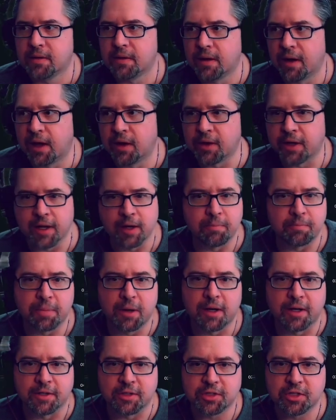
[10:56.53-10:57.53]
I'll get a
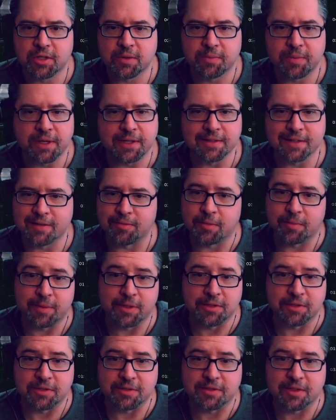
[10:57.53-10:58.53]
bunch because I have a
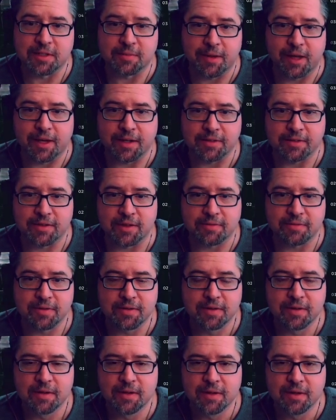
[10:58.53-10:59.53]
bunch of cinematic stuff.
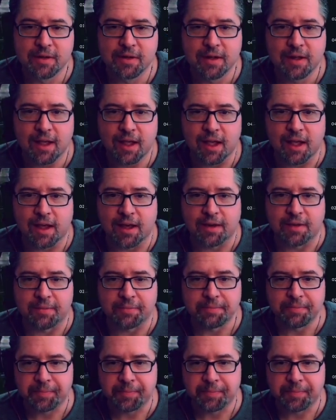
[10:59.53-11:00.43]
And